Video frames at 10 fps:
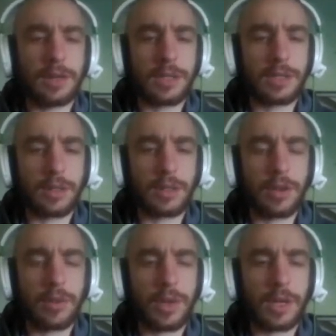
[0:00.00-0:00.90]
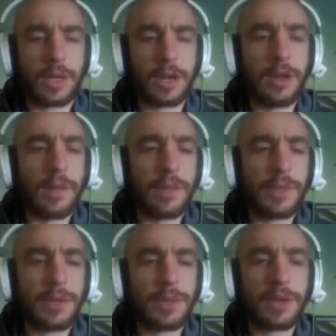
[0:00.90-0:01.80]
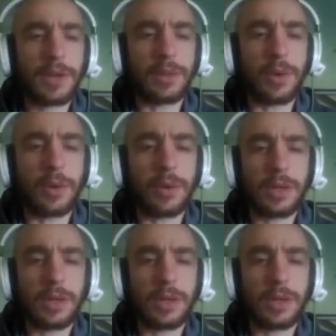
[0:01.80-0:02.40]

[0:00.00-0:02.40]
It's the third one again. There was blood on the wall.